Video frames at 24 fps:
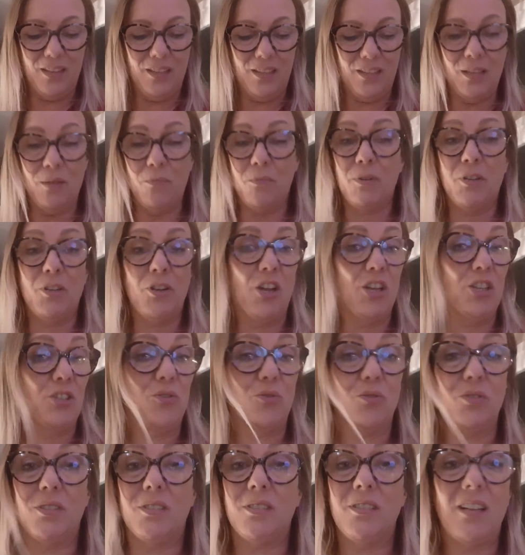Number nine,
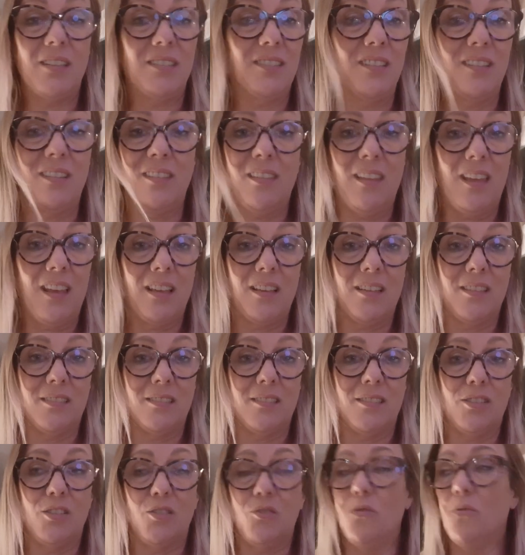you'll study
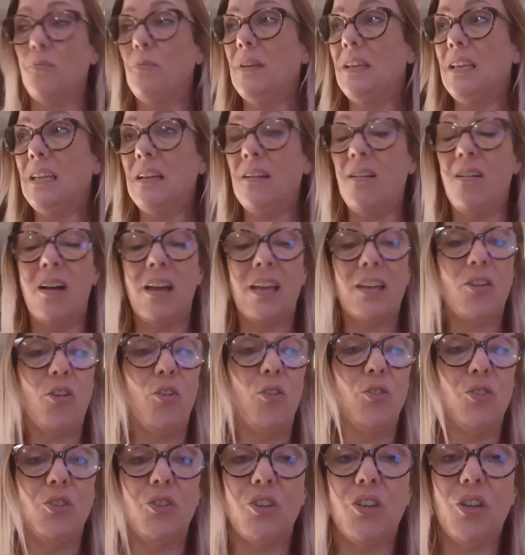things. You'll be like
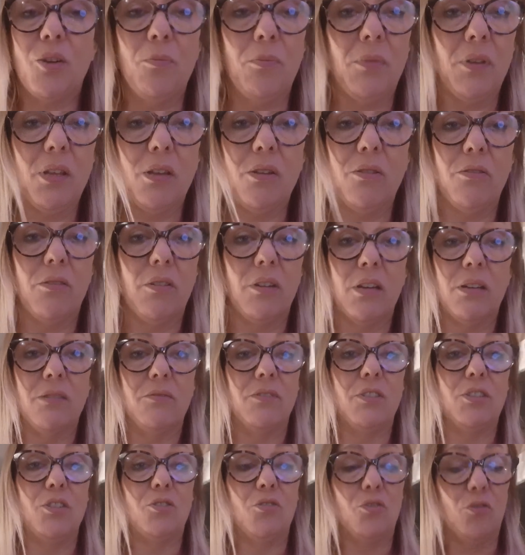on your computer
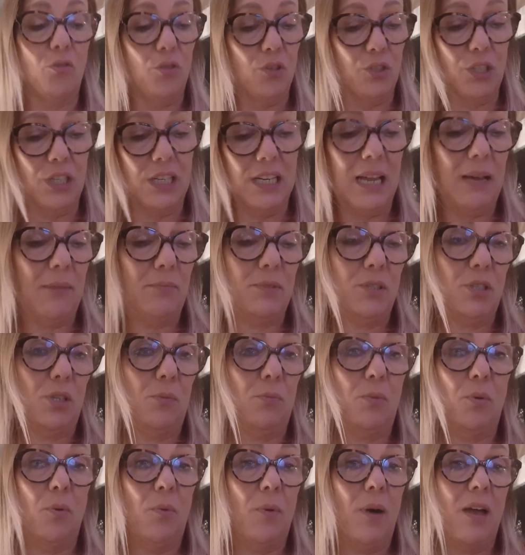and you're on your
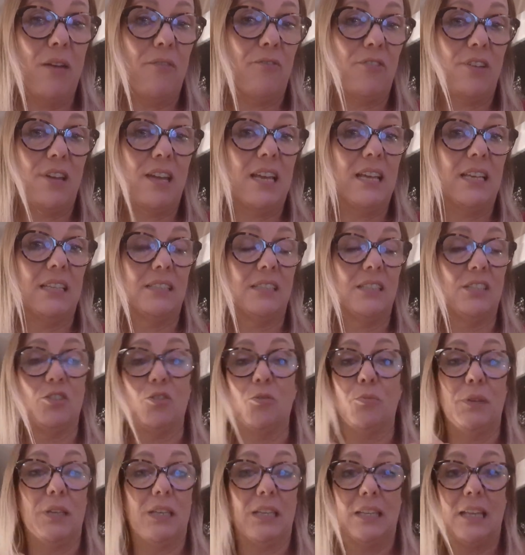laptop or whatever it is, and
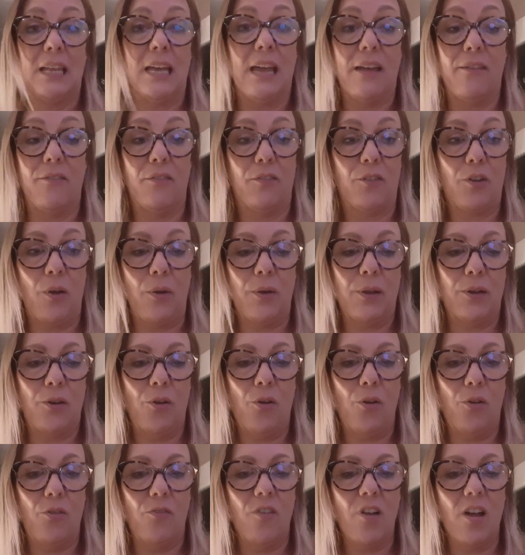you'll be there going,
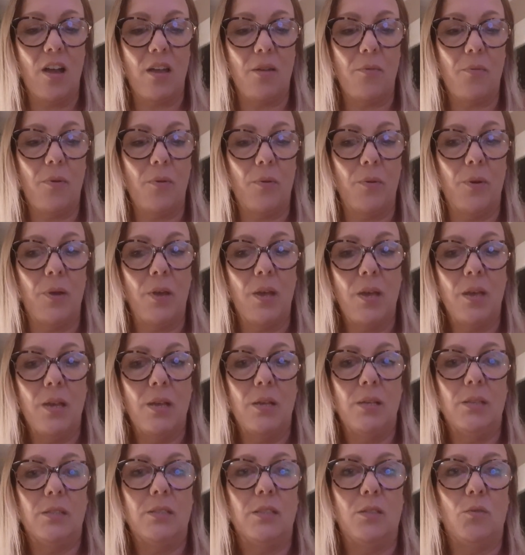all right, well,
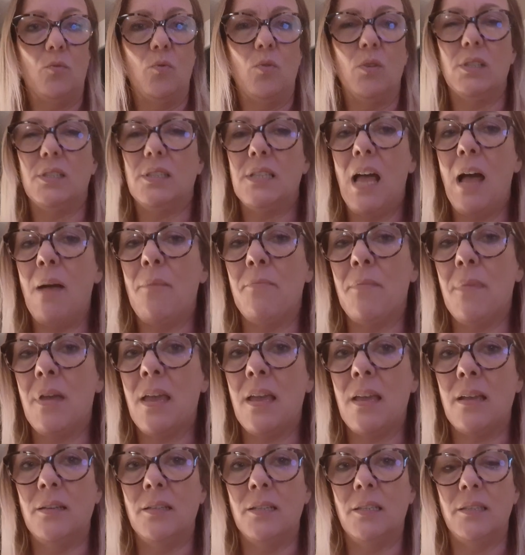so what does that
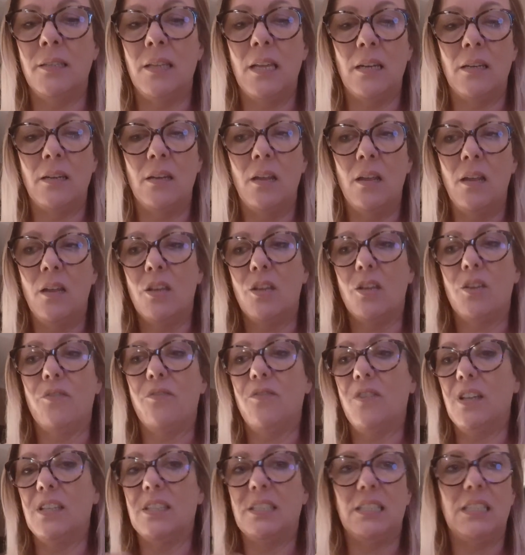mean? And then you
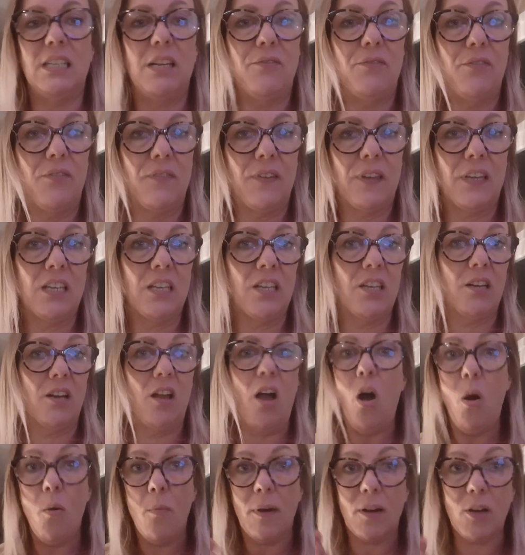find another thing and you're
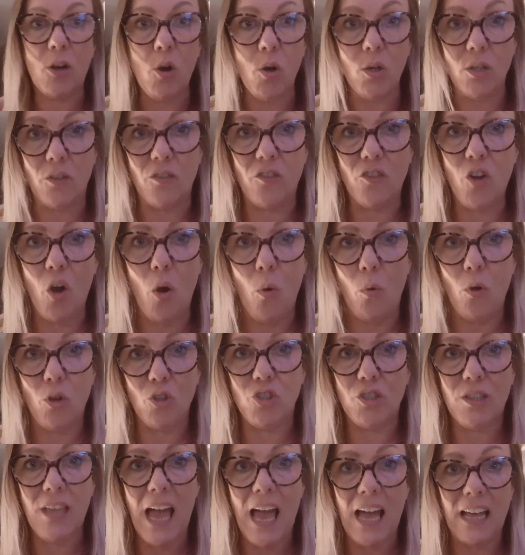like, oh my god, I've got to
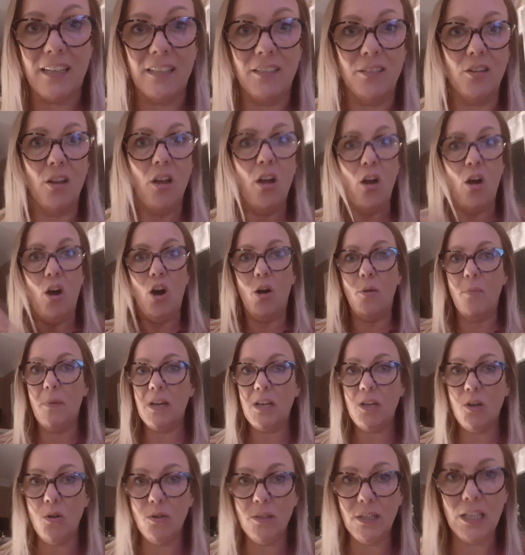watch that, and oh my
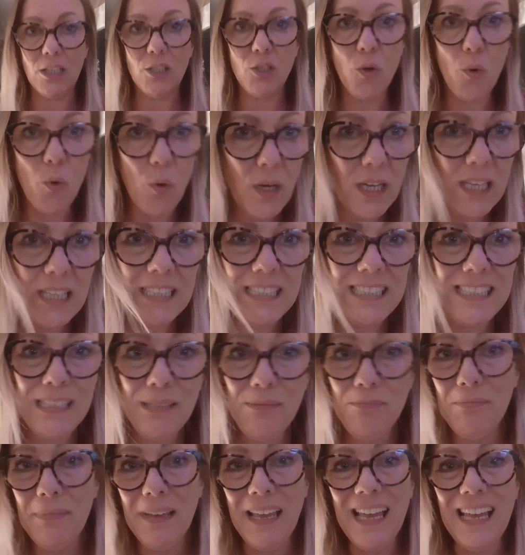god, they're talking to
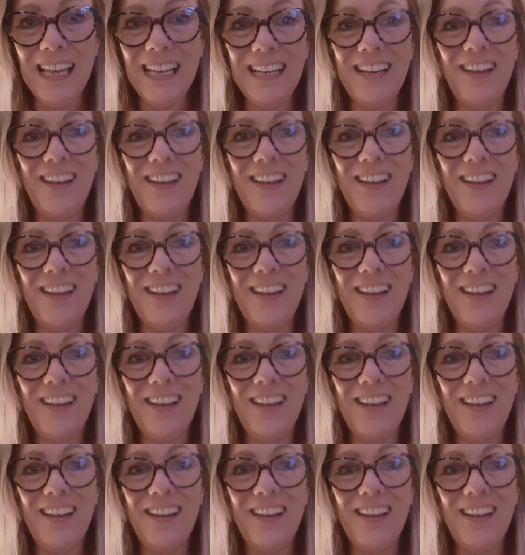me.